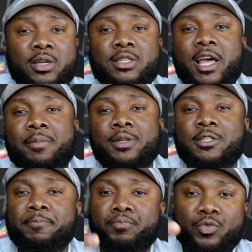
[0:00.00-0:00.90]
the other
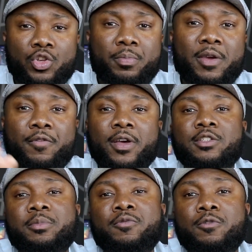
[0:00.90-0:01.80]
tablets. You may
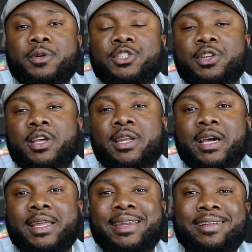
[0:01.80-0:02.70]
find some information there
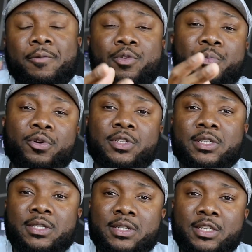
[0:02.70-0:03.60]
that can help your
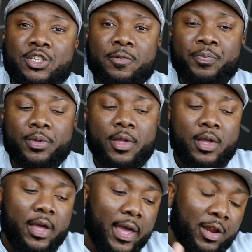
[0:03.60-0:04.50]
purchasing decision.
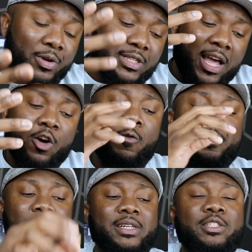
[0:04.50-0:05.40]
Anyways, I
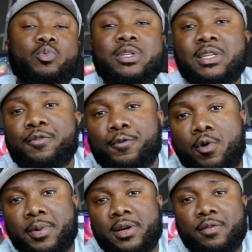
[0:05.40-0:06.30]
hope this was
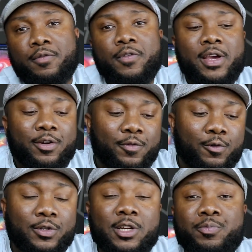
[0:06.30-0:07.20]
informative, and of
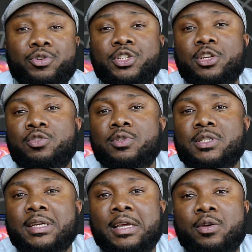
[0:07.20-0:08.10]
course I appreciate you
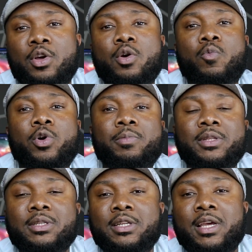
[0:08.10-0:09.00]
sticking with me
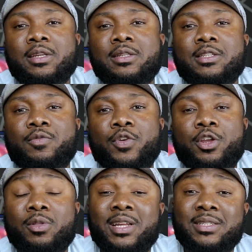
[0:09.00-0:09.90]
till the end of this
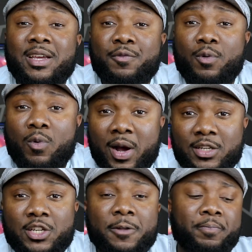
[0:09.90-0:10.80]
video. Thanks again for
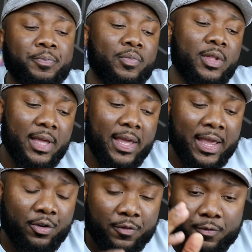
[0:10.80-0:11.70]
watching,
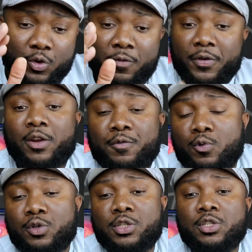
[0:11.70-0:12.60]
and don't forget of
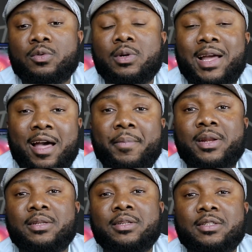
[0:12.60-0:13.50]
course to
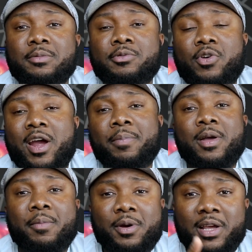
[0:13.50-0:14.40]
comment, subscribe.
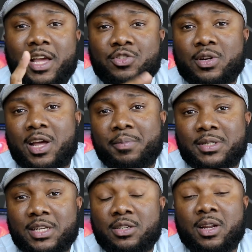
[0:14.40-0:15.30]
I'm going to catch you in the
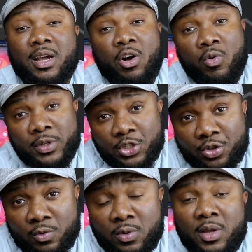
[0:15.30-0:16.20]
comment section like I always
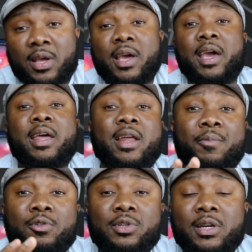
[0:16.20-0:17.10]
do, and
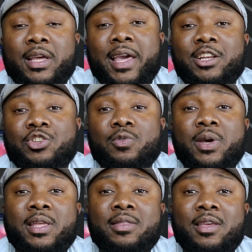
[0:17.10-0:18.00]
I'm also going to catch you
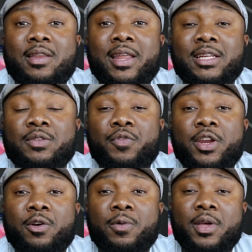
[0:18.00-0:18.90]
in the next
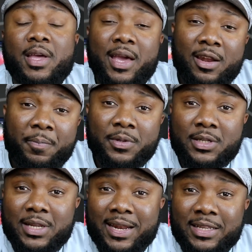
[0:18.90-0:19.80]
video. And up
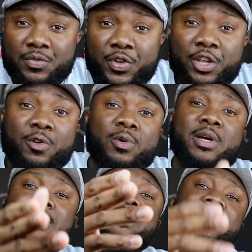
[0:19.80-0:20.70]
until that next video,
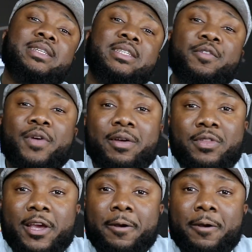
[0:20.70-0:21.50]
stay safe out